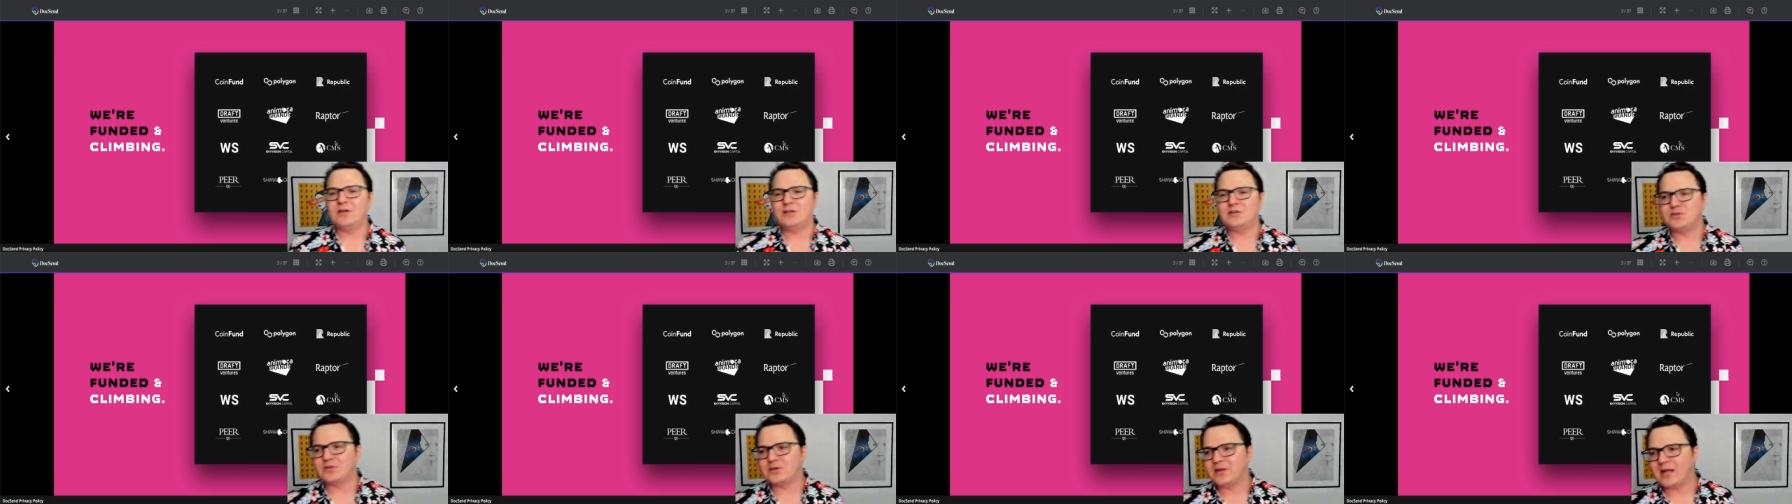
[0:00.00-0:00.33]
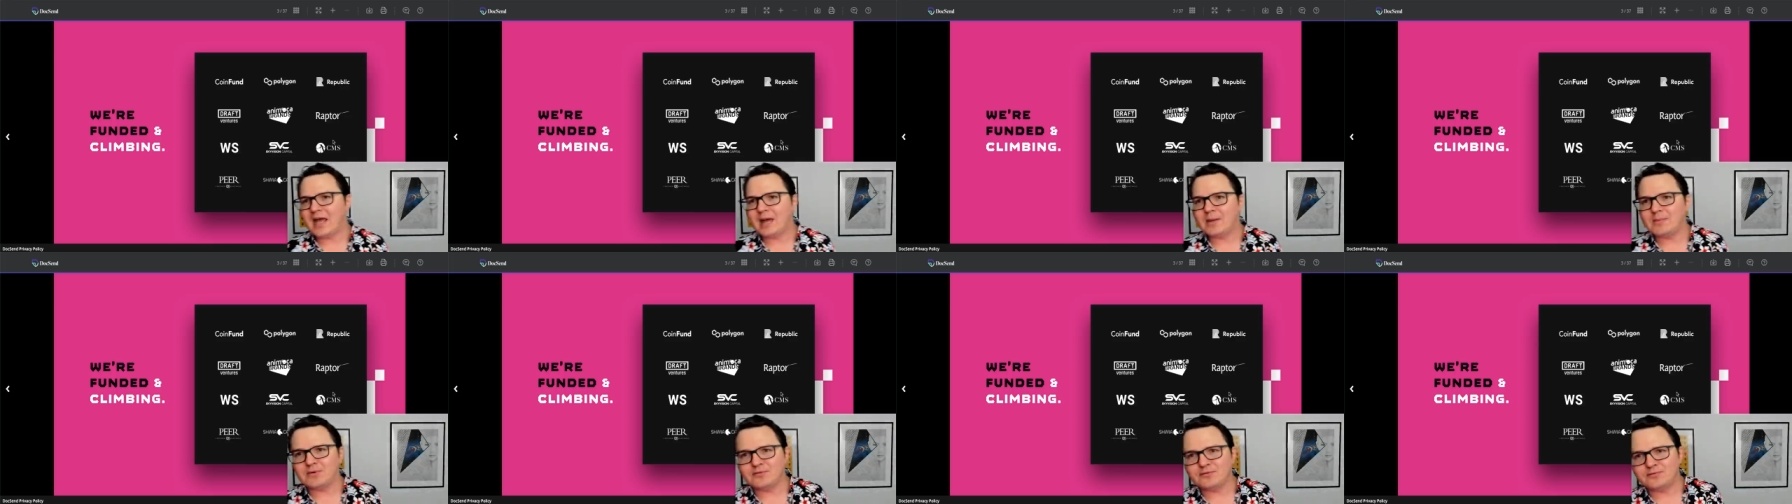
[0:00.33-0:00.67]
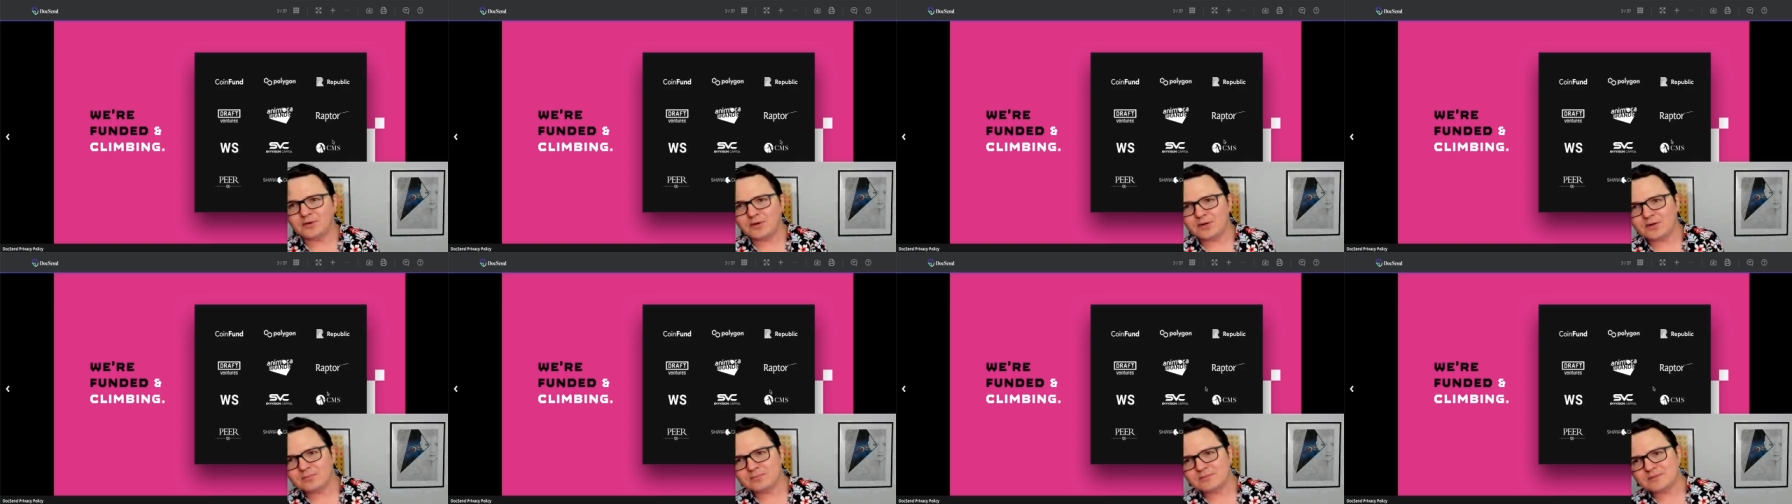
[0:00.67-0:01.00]
venture capital
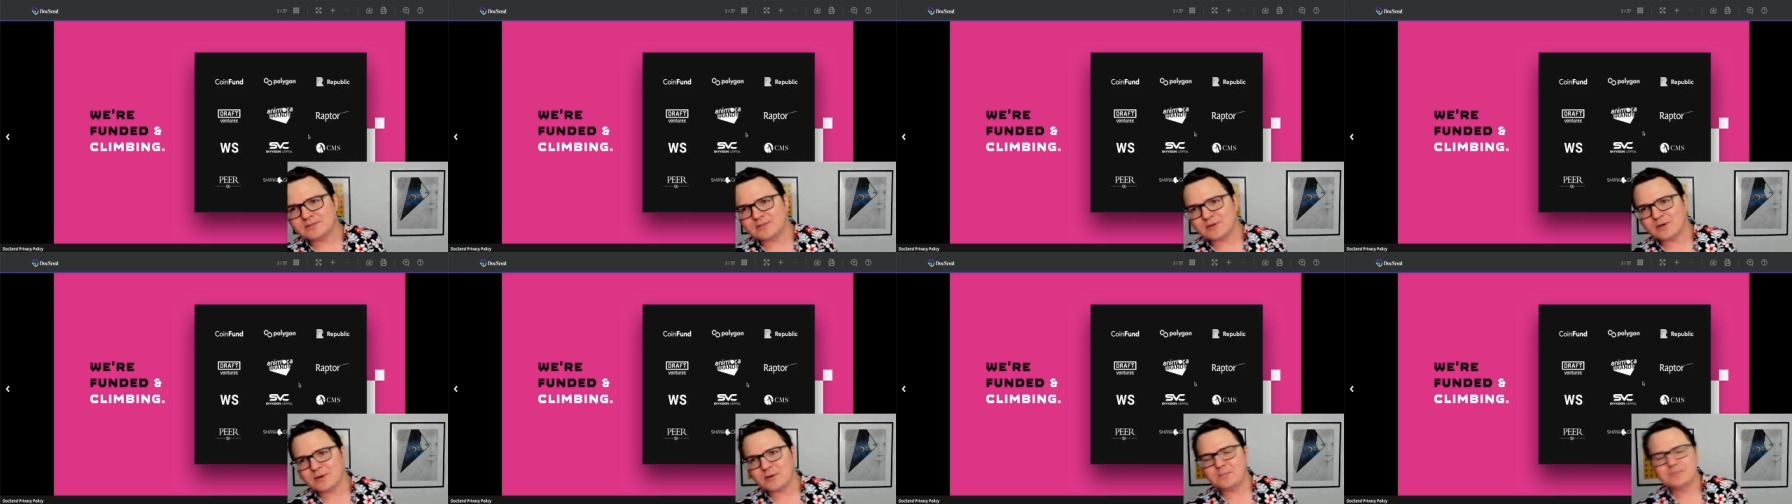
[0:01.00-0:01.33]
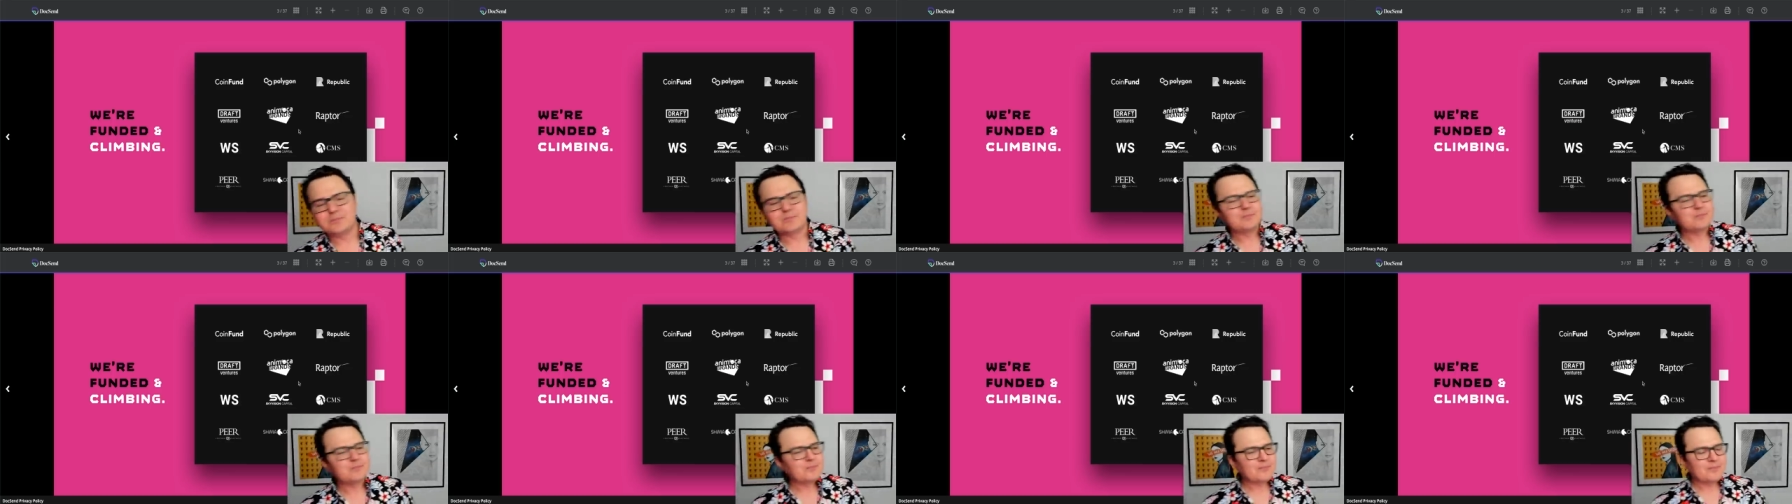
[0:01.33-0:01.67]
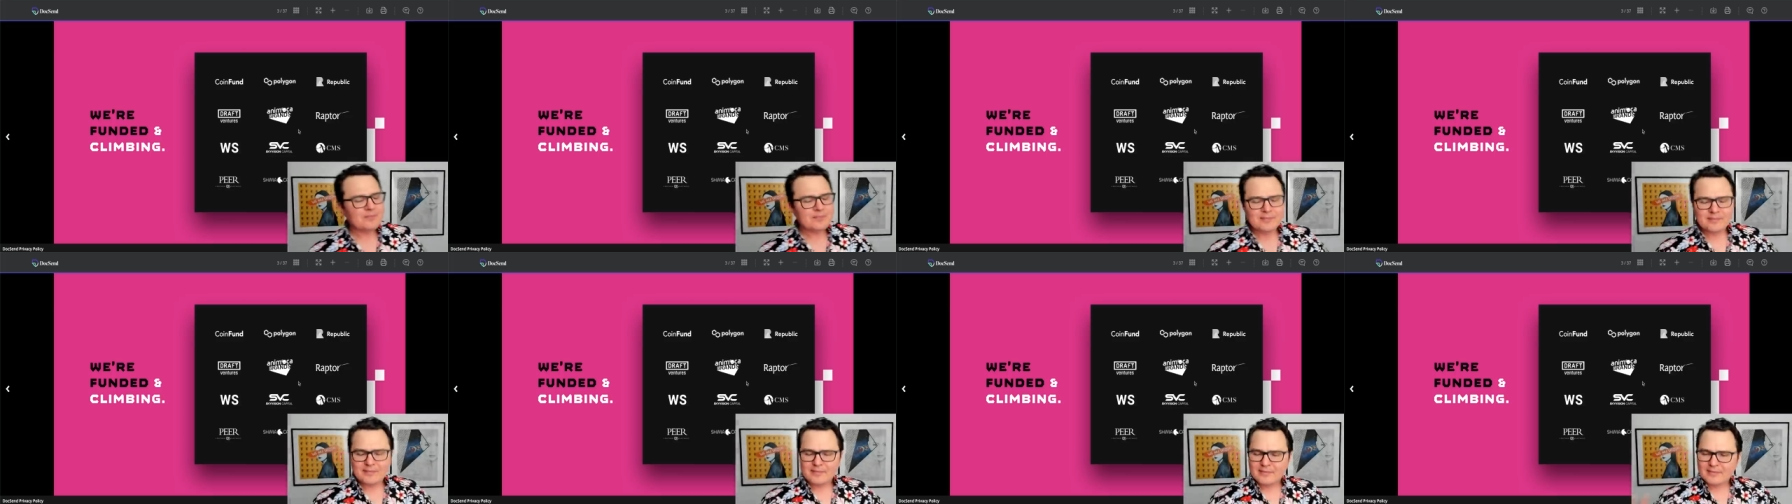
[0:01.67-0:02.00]
firm. So
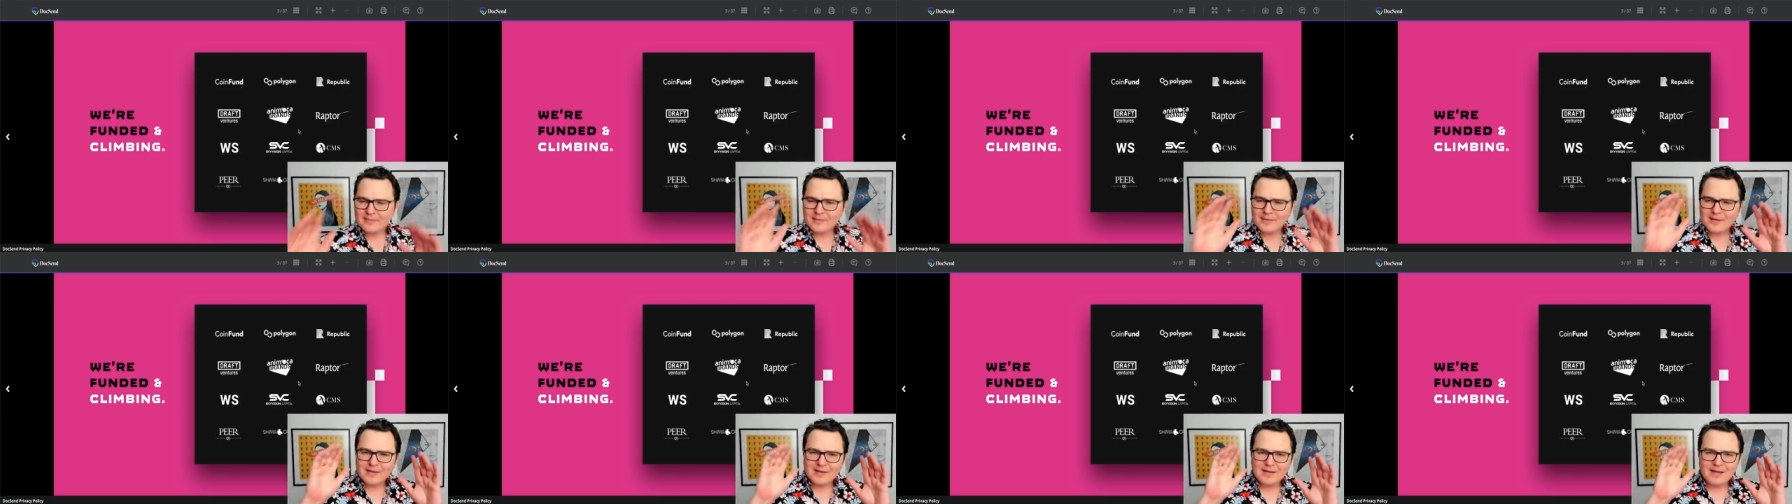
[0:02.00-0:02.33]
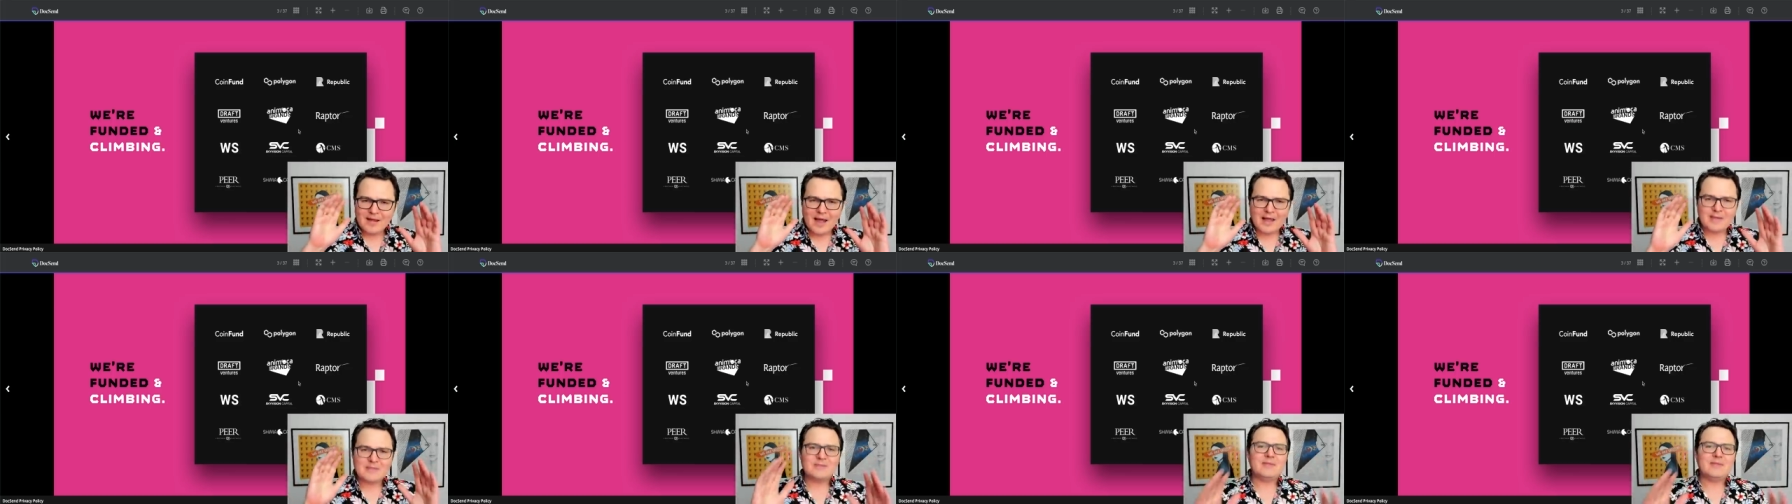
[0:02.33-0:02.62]
I